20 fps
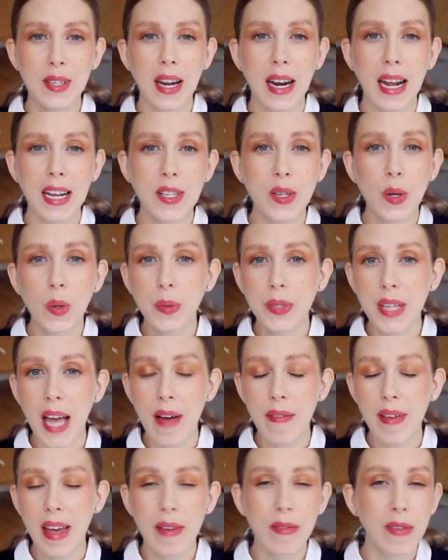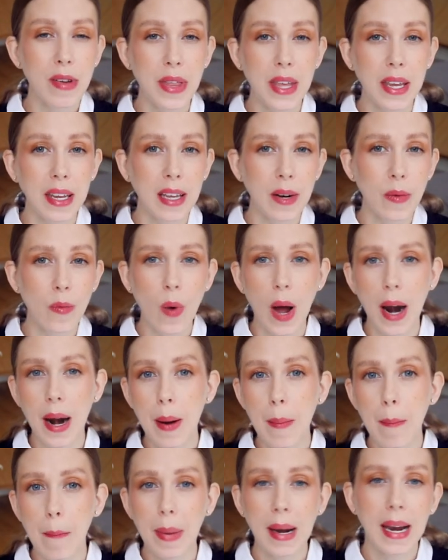so that I don't have everything in
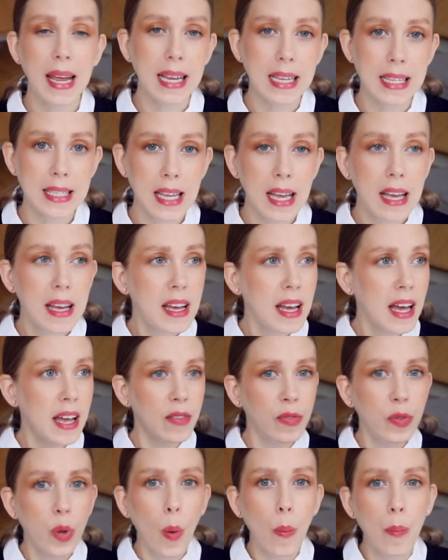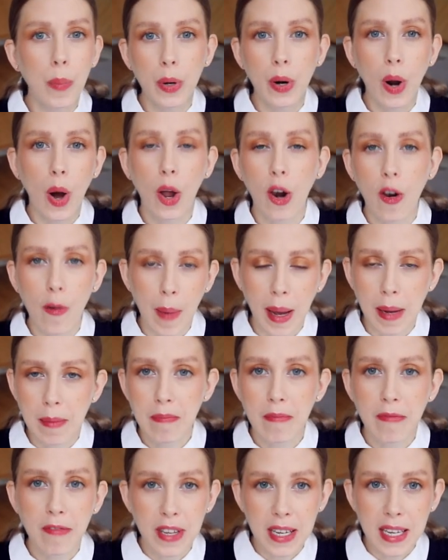one place and don't put all of my
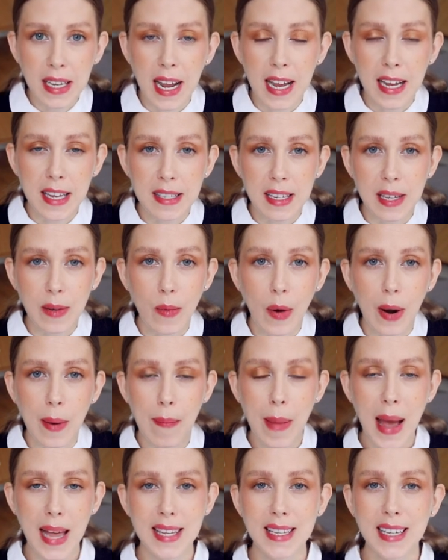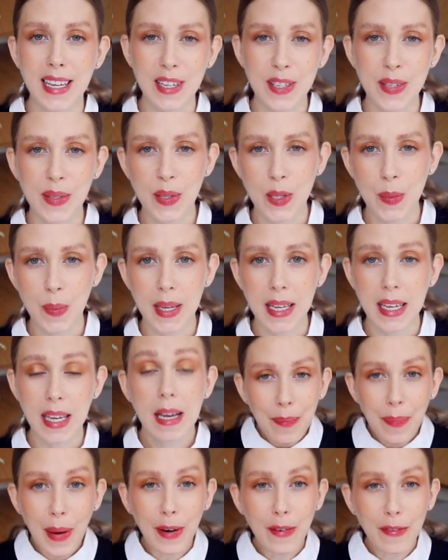vegan eggs in one basket, so to speak.
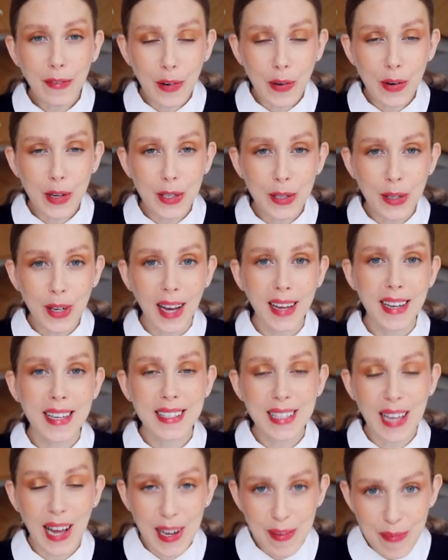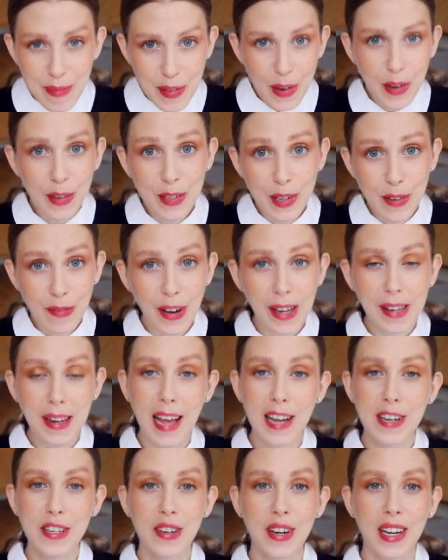But of course, you guys, I'm not a
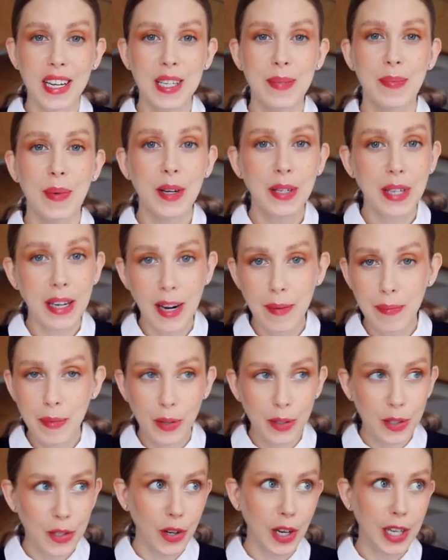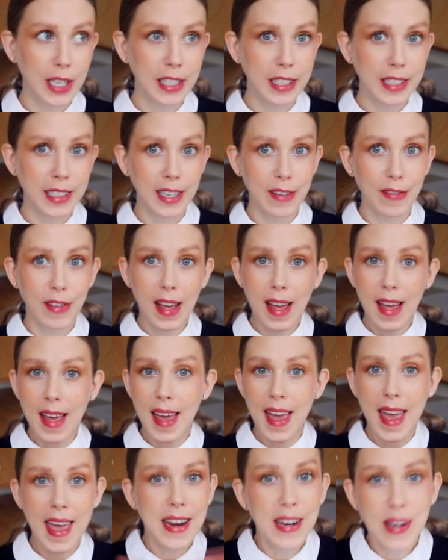financial expert and I'm not trying to give
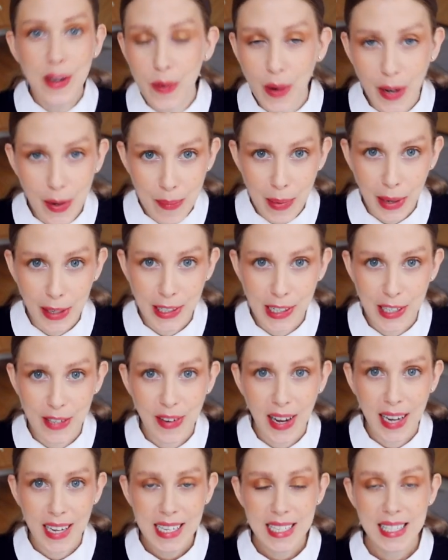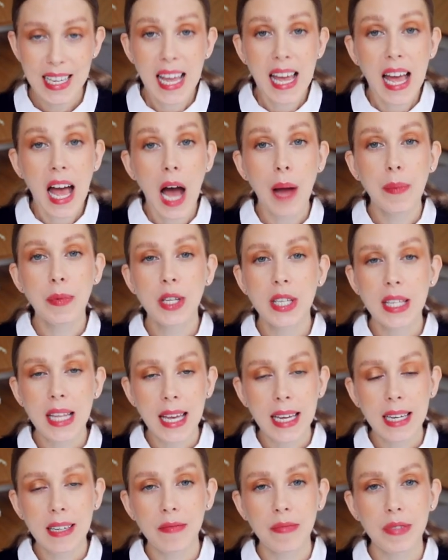anyone money advice. I'm just
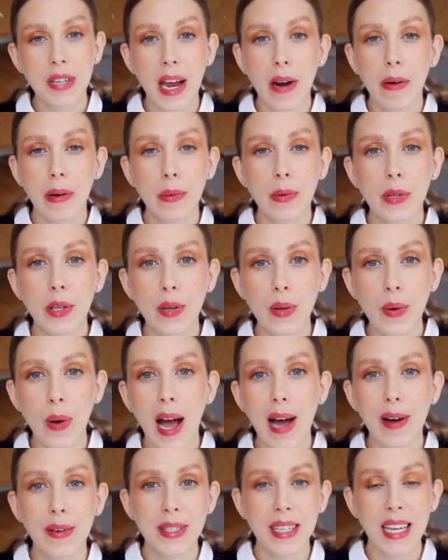like sharing with you how